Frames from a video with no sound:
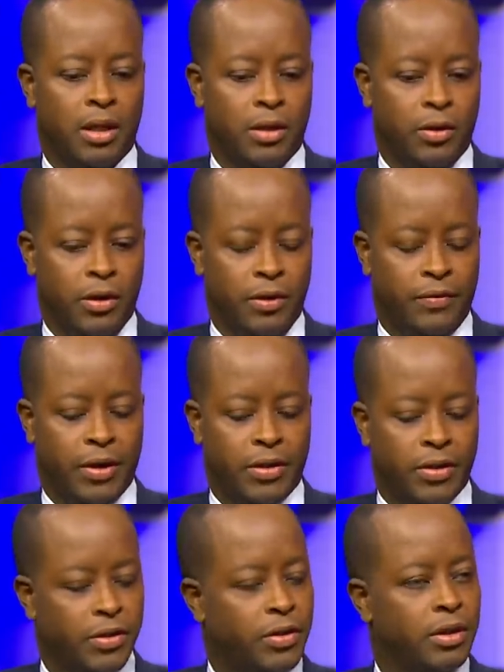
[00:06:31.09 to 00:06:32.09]
you know, the
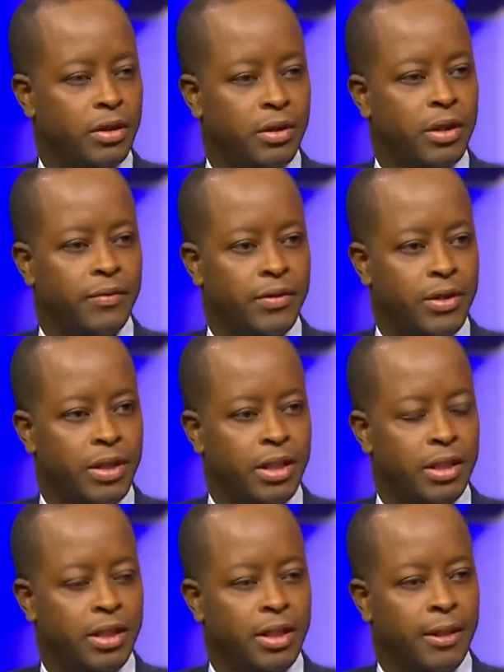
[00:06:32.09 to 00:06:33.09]
effects are still
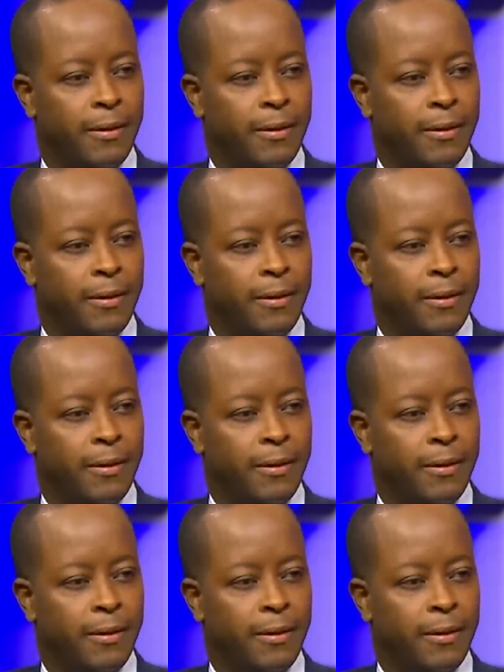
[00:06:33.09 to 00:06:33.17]
devastating.